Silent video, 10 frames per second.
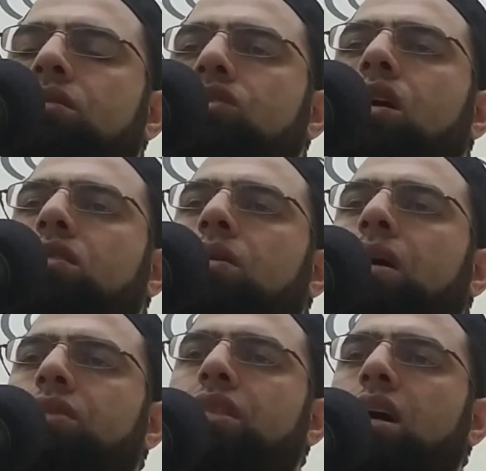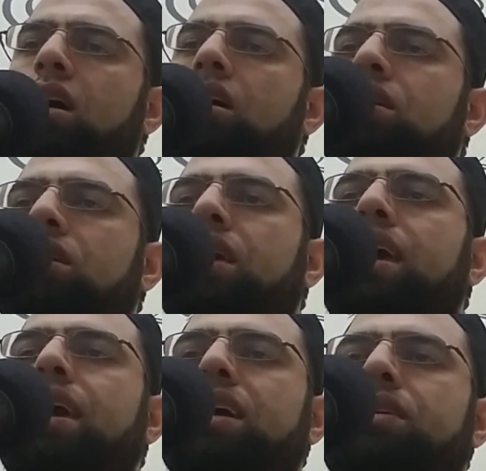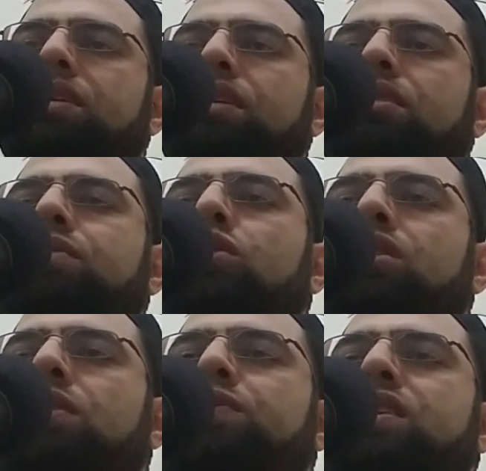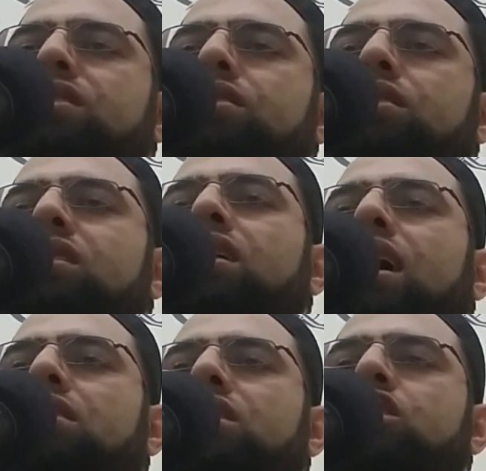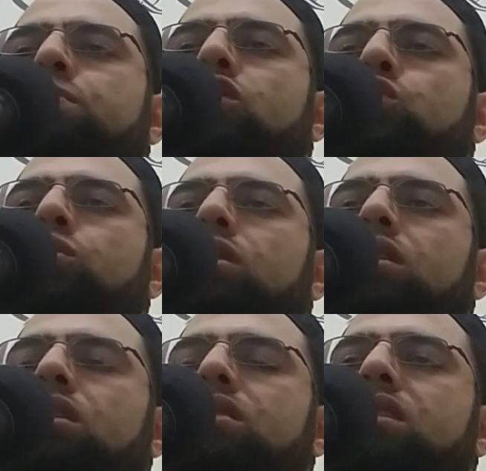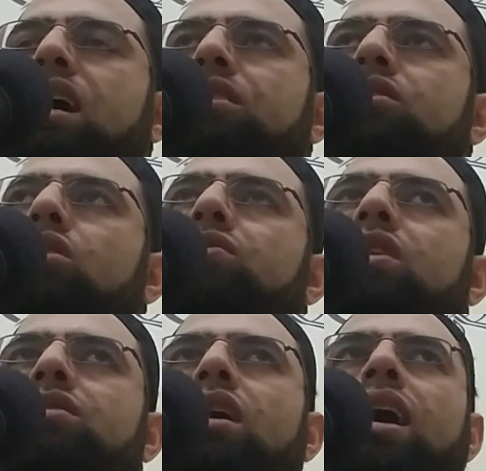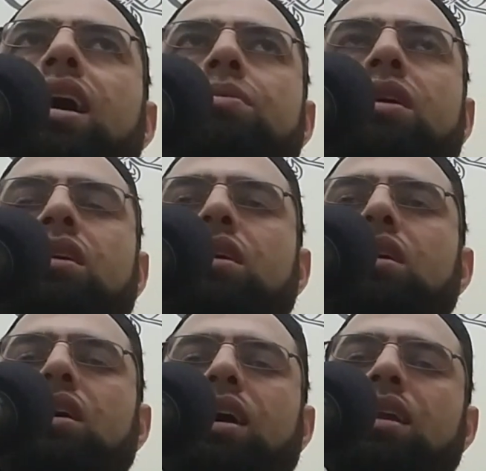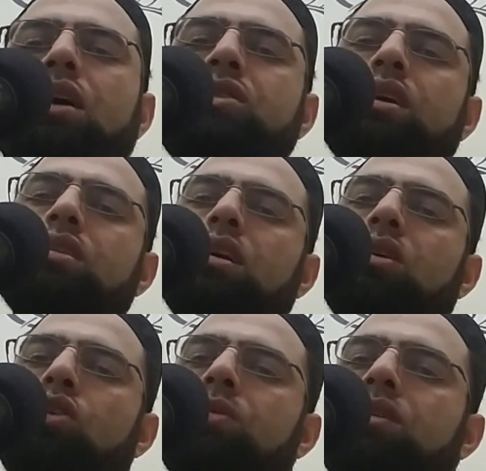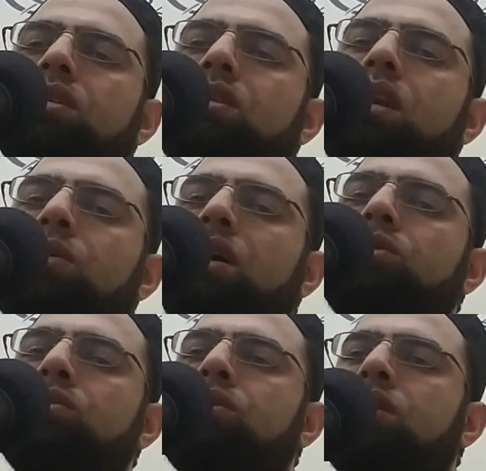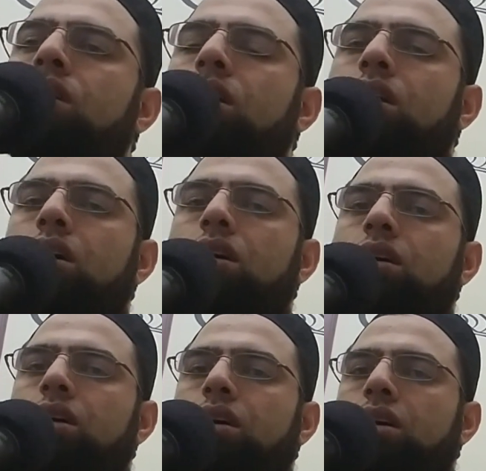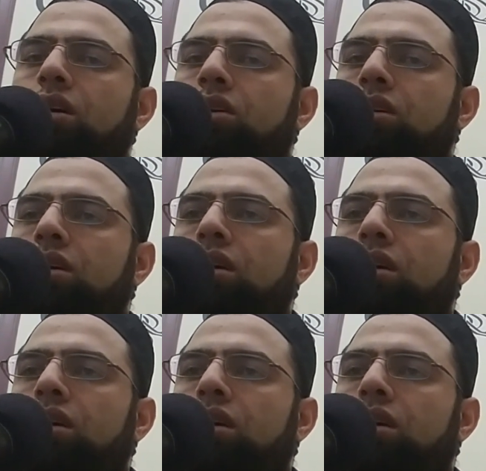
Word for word: talked about the care for the physical and the spiritual status of the Sahaba and how Sayyidina Umar anhu uh,